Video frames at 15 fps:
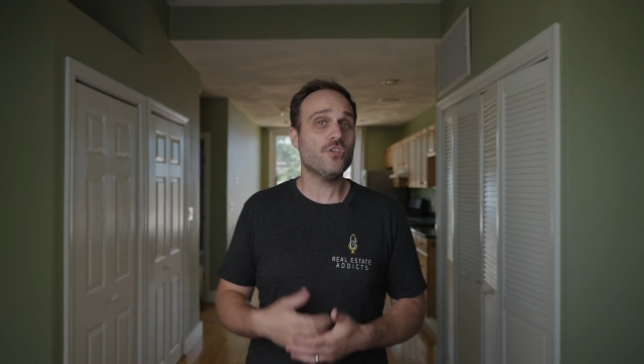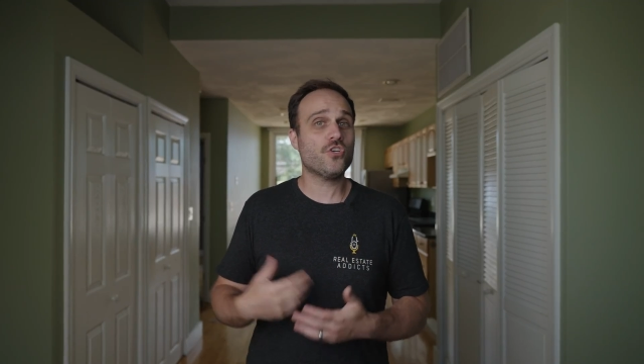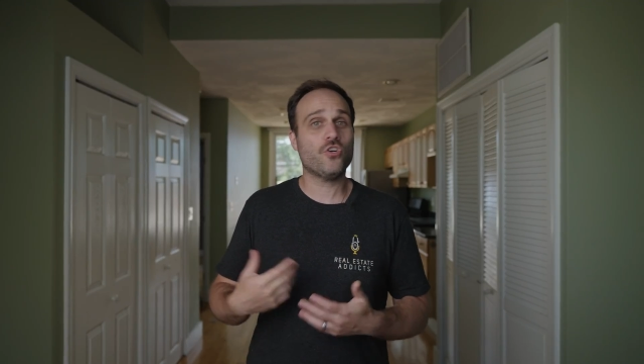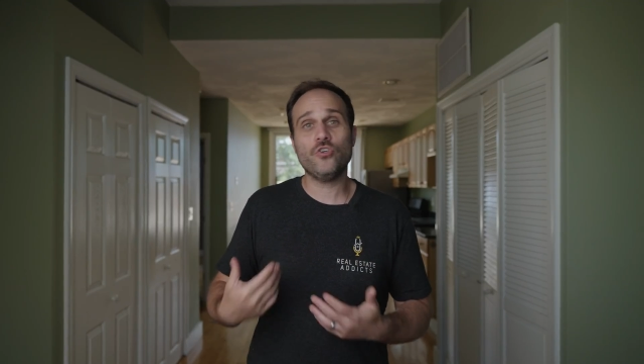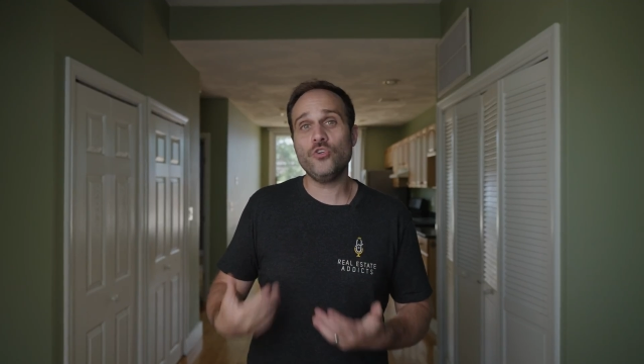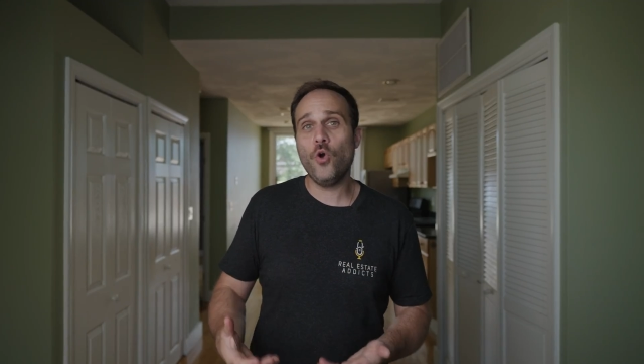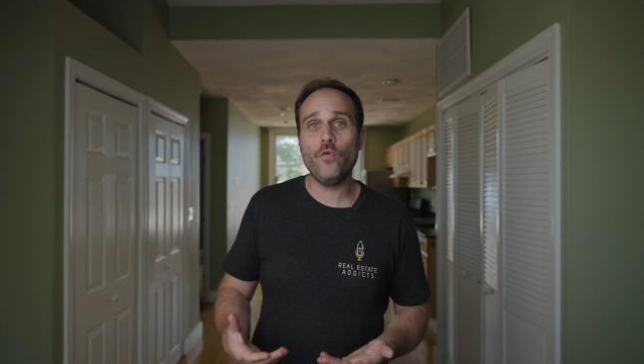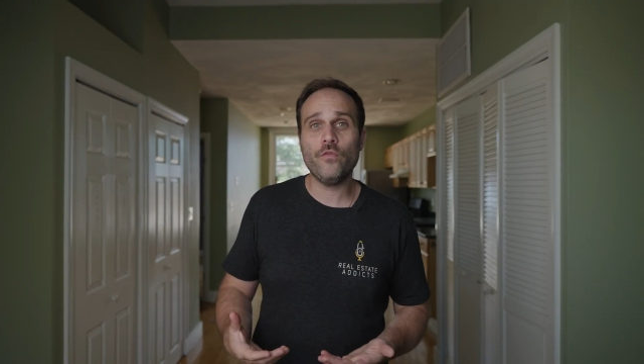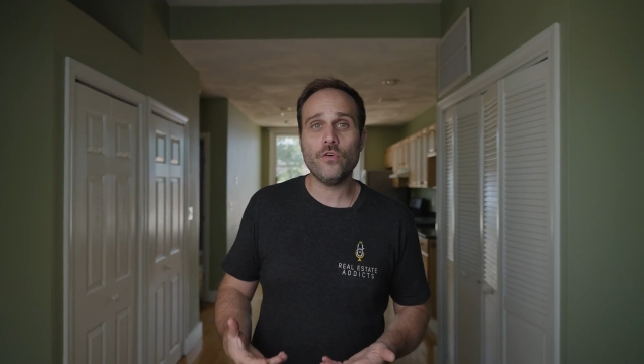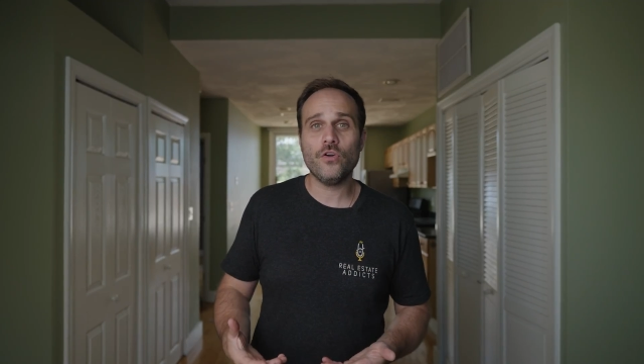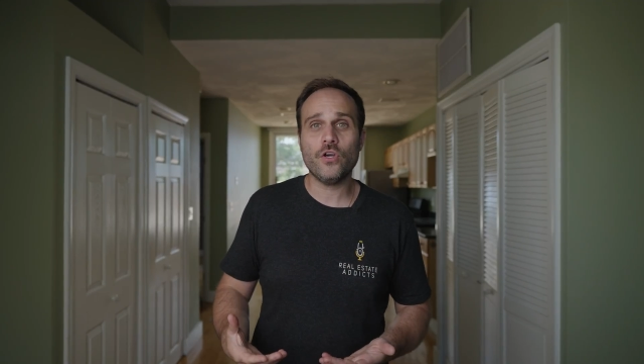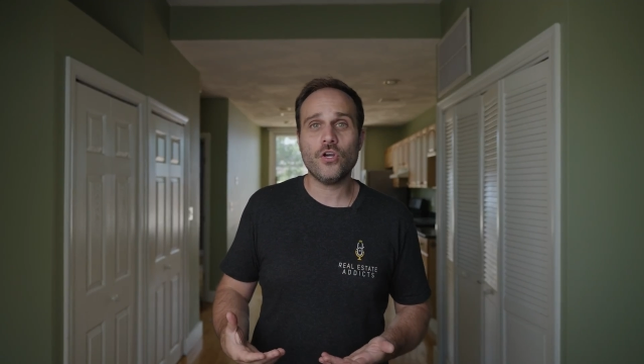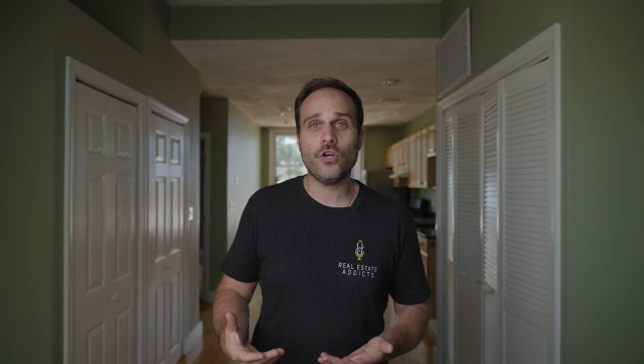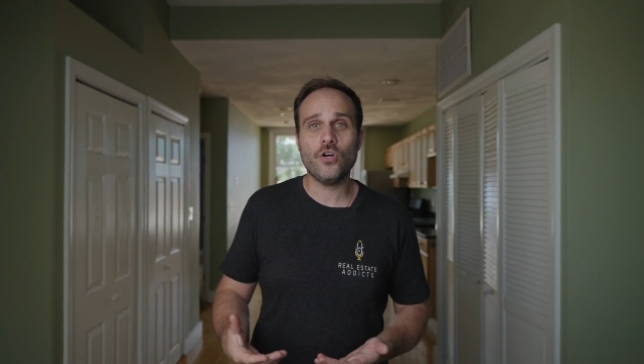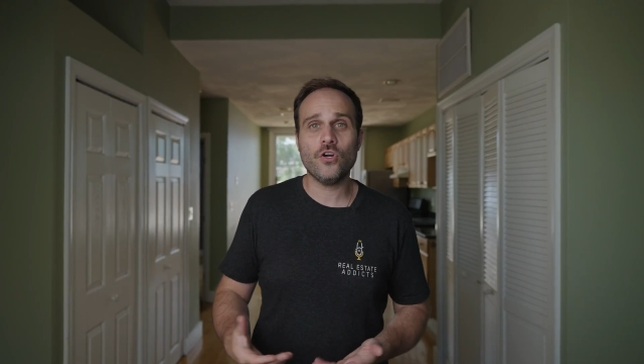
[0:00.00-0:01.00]
Turnover
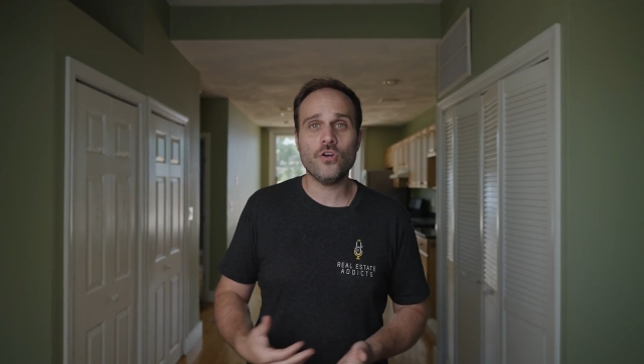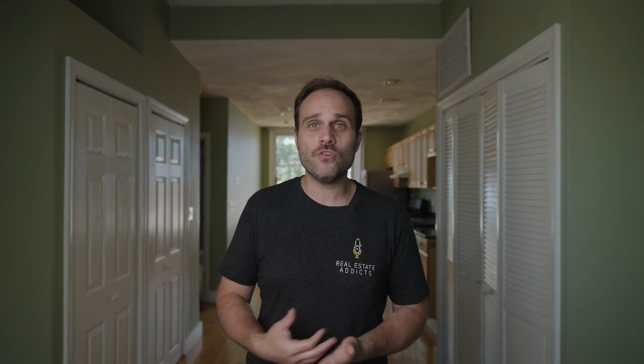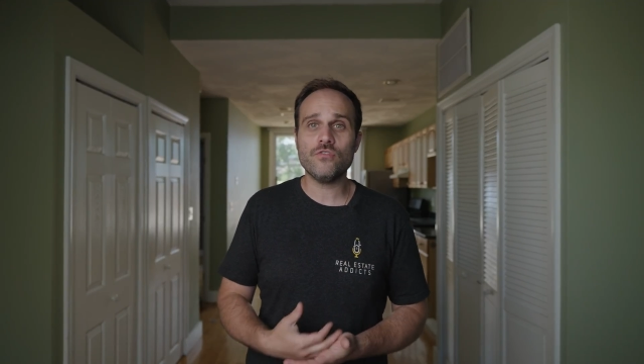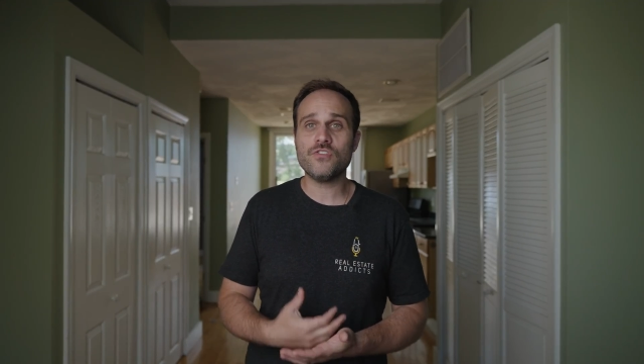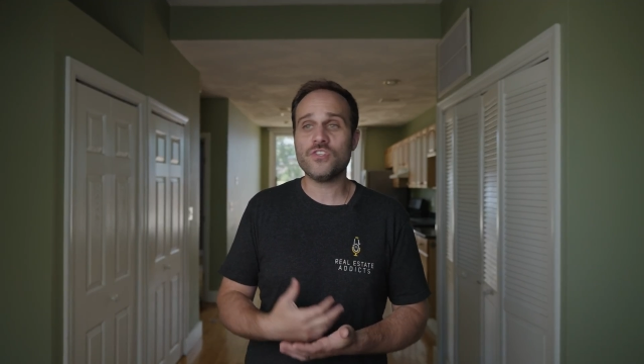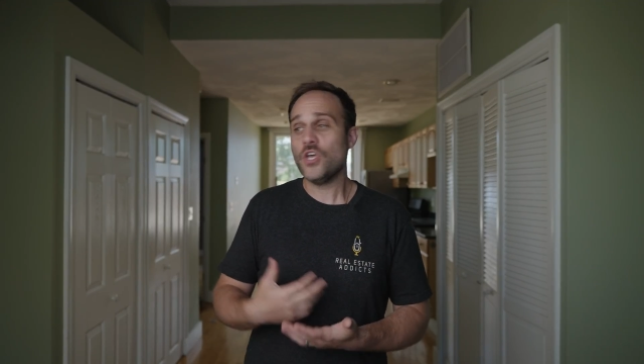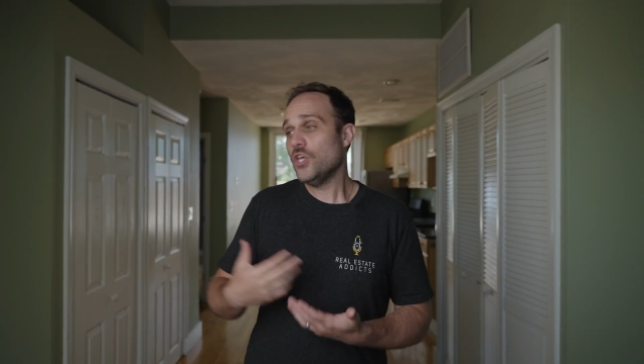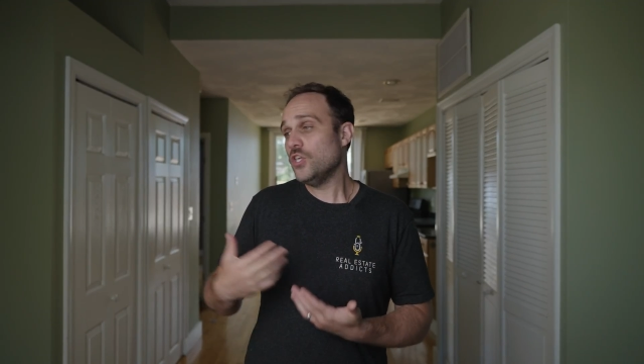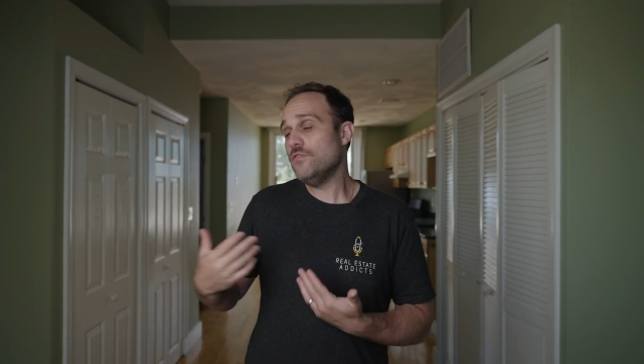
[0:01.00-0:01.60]
occurs.